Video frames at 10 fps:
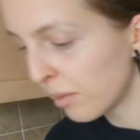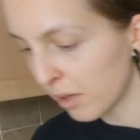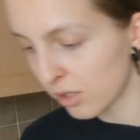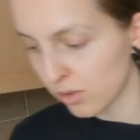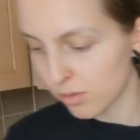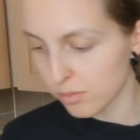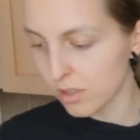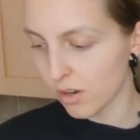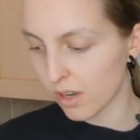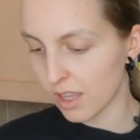mushrooms.
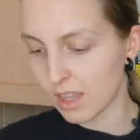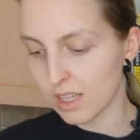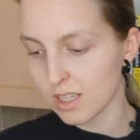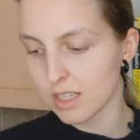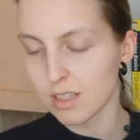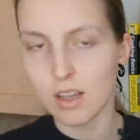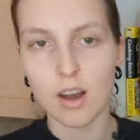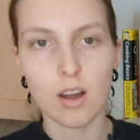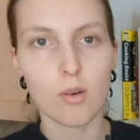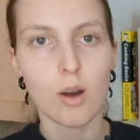Okay, this is
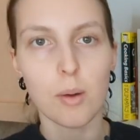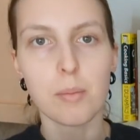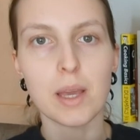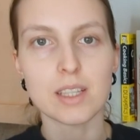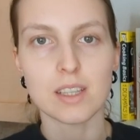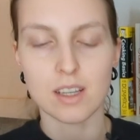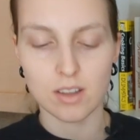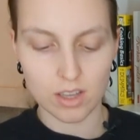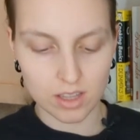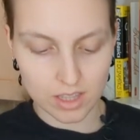amazing.
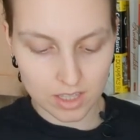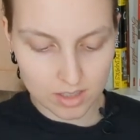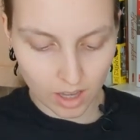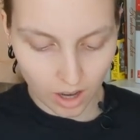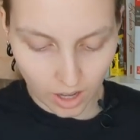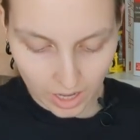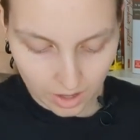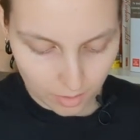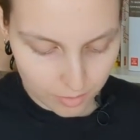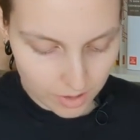Okay, these
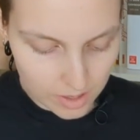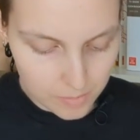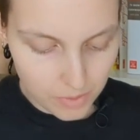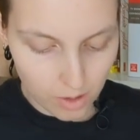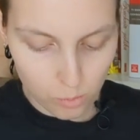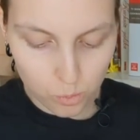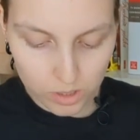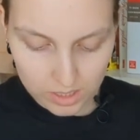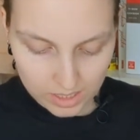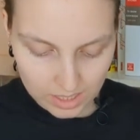have a
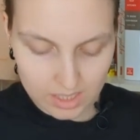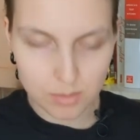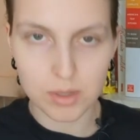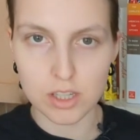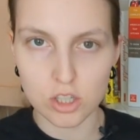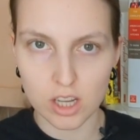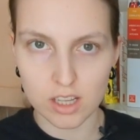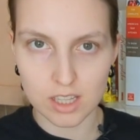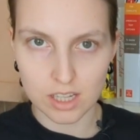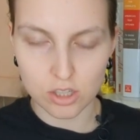really nice meaty
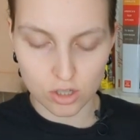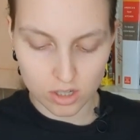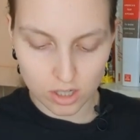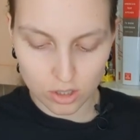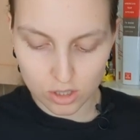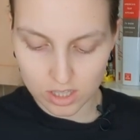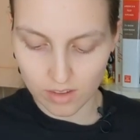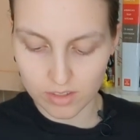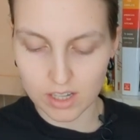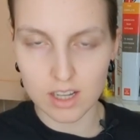texture. You just have
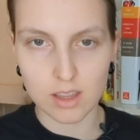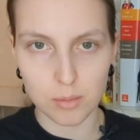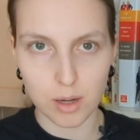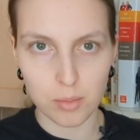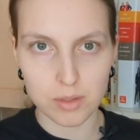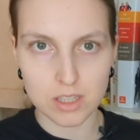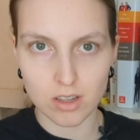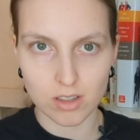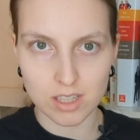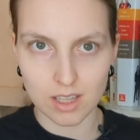to cut them up and
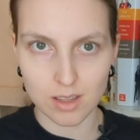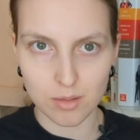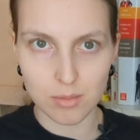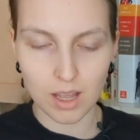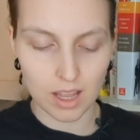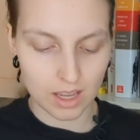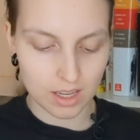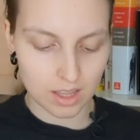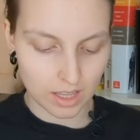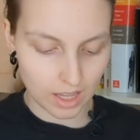saute them,
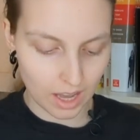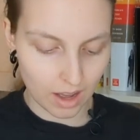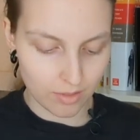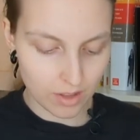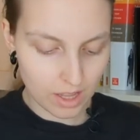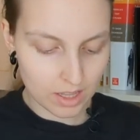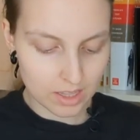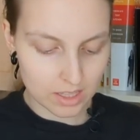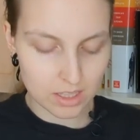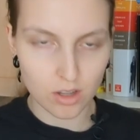and they have
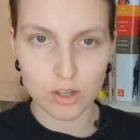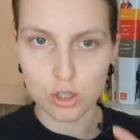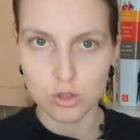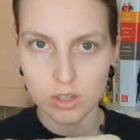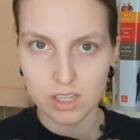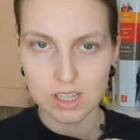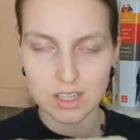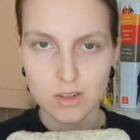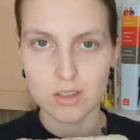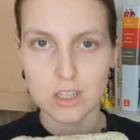this long stringy
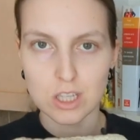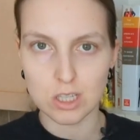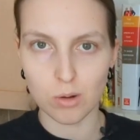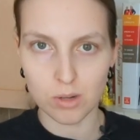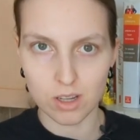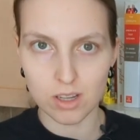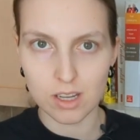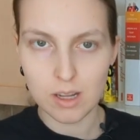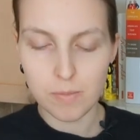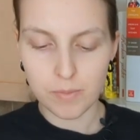texture. It's so good.
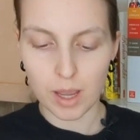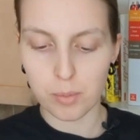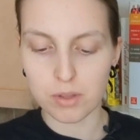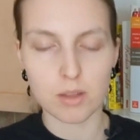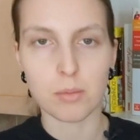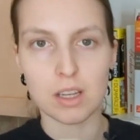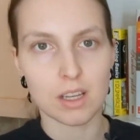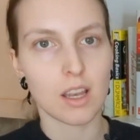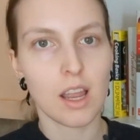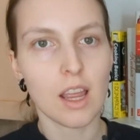I put them
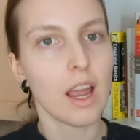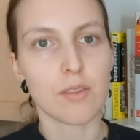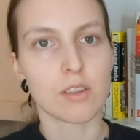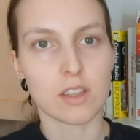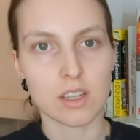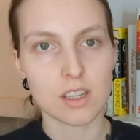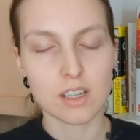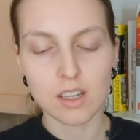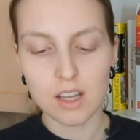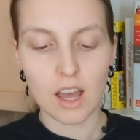in everything.
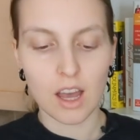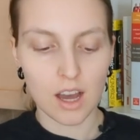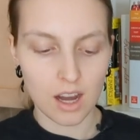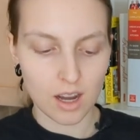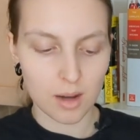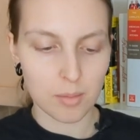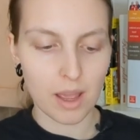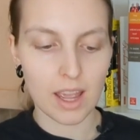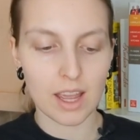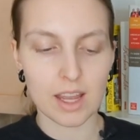
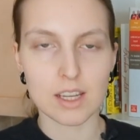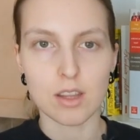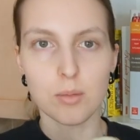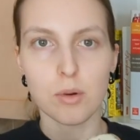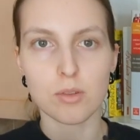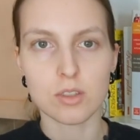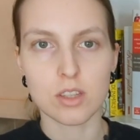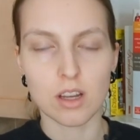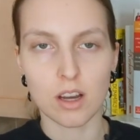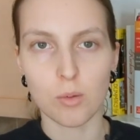And the most,
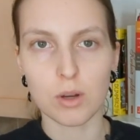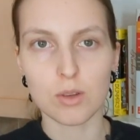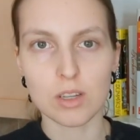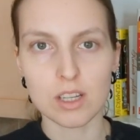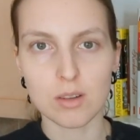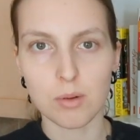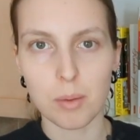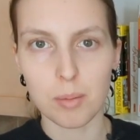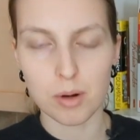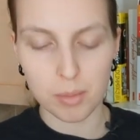what you need to
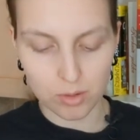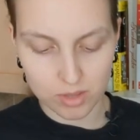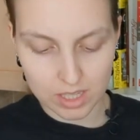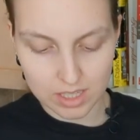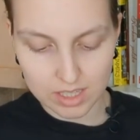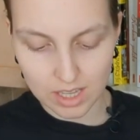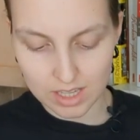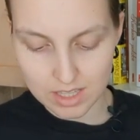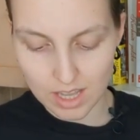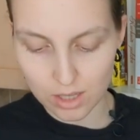remember about these
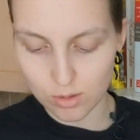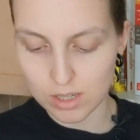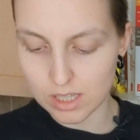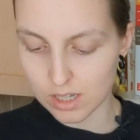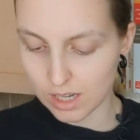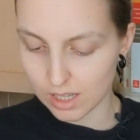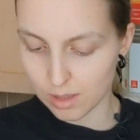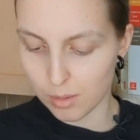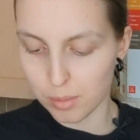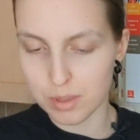is that you need to cut
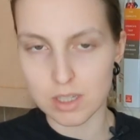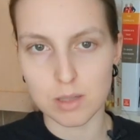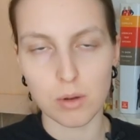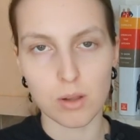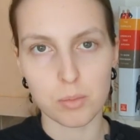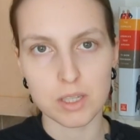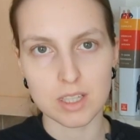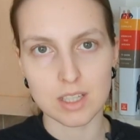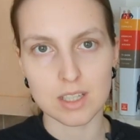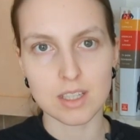them up into smaller
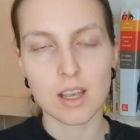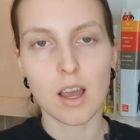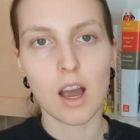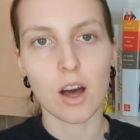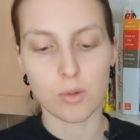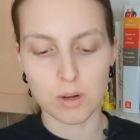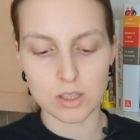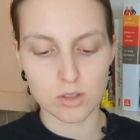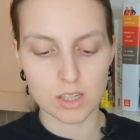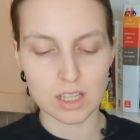pieces. Otherwise
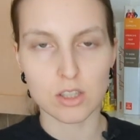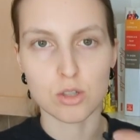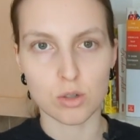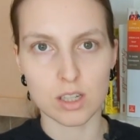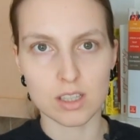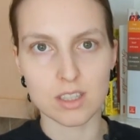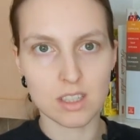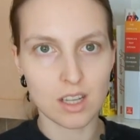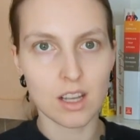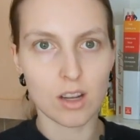you'll get strings
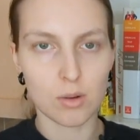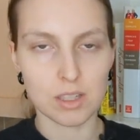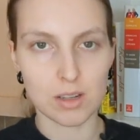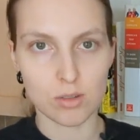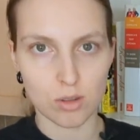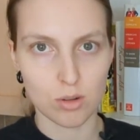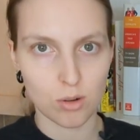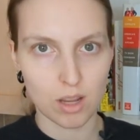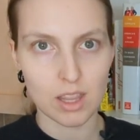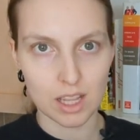going down your throat,
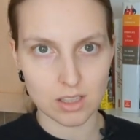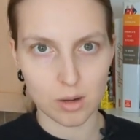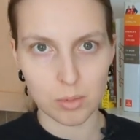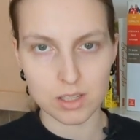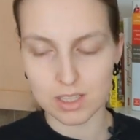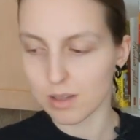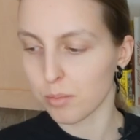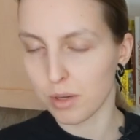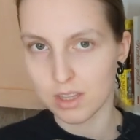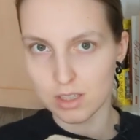and that's not pleasant.
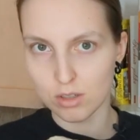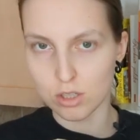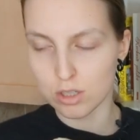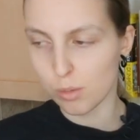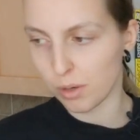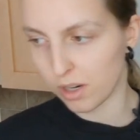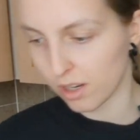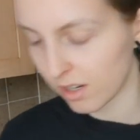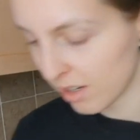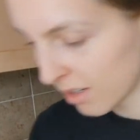But these are super good.